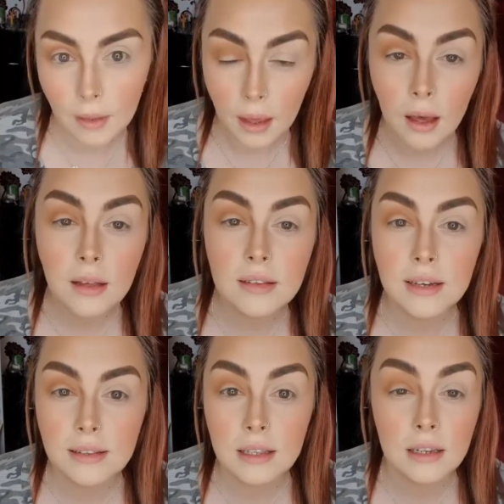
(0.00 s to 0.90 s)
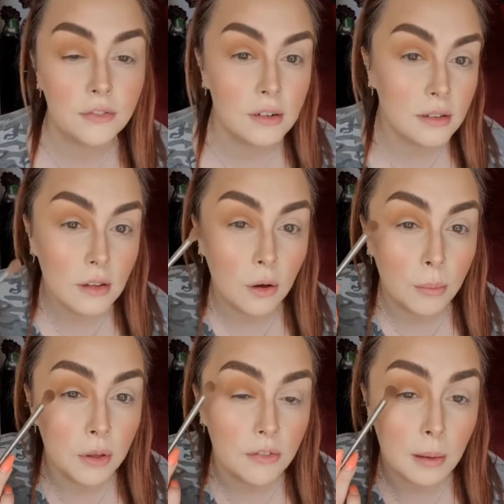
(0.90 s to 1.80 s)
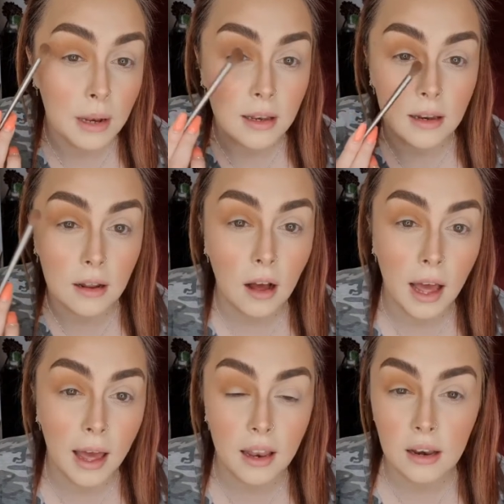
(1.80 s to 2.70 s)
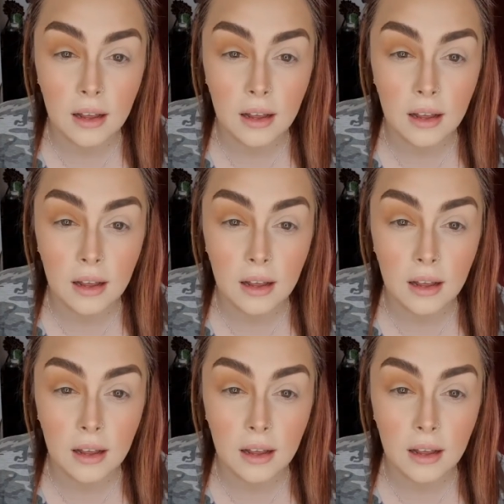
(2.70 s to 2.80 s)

There you go, so you can see the difference. We've got a beautifully blended eye,